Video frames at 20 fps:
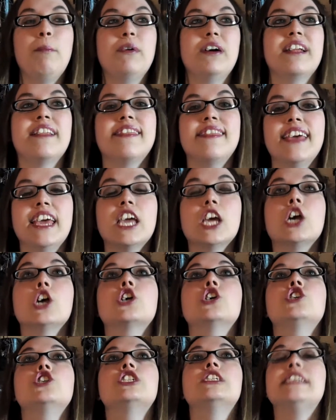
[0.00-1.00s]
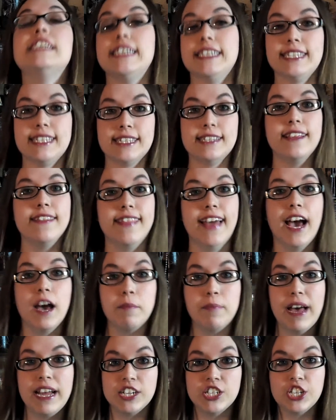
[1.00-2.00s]
But thank goodness
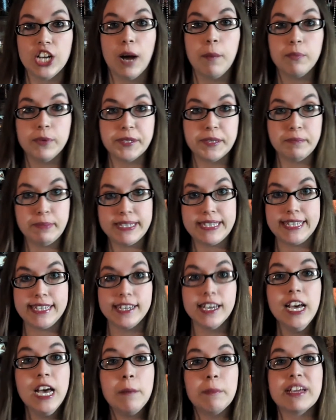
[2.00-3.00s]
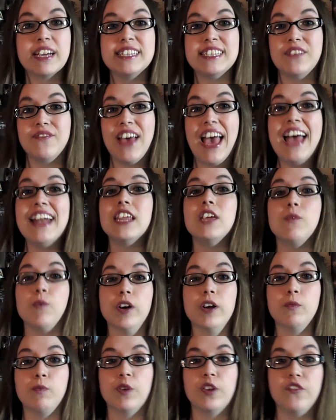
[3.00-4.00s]
that pet shop was busy, because if
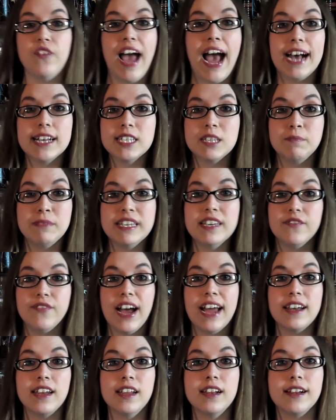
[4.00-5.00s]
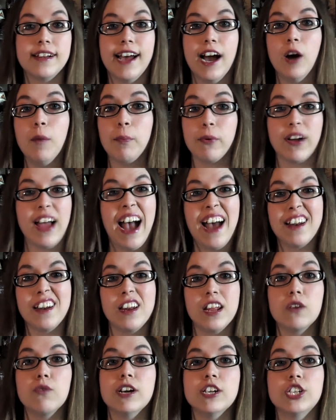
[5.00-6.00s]
anyone would have asked me if I needed help or had
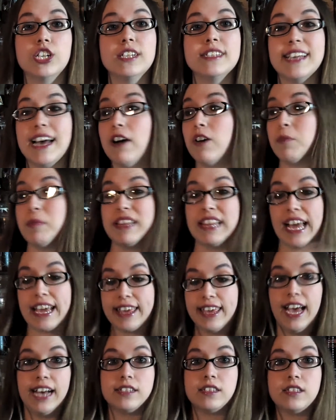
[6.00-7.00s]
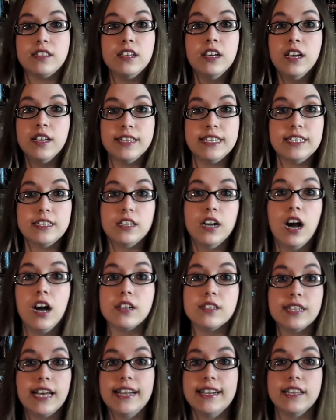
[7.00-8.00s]
any questions, I would have been like, yes, these
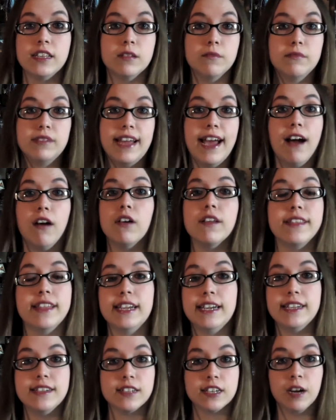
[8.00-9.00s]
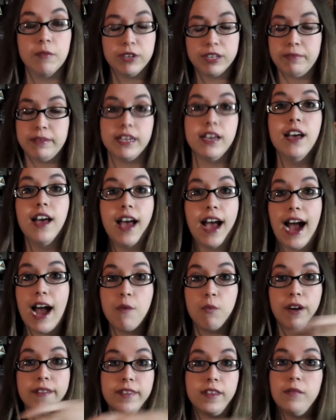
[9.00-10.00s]
dogs, I need them now. They need to come with me.
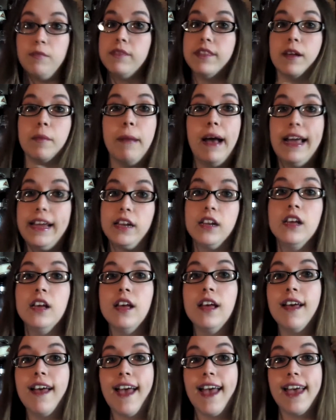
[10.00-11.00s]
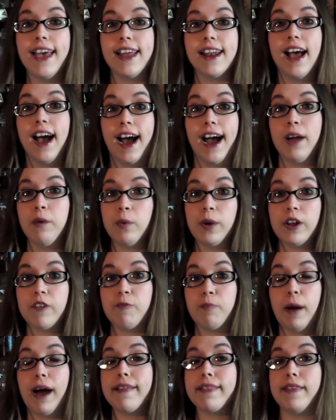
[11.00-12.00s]
I want them. They're mine. And I would
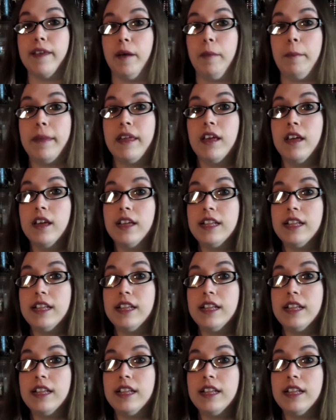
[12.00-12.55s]
have bought them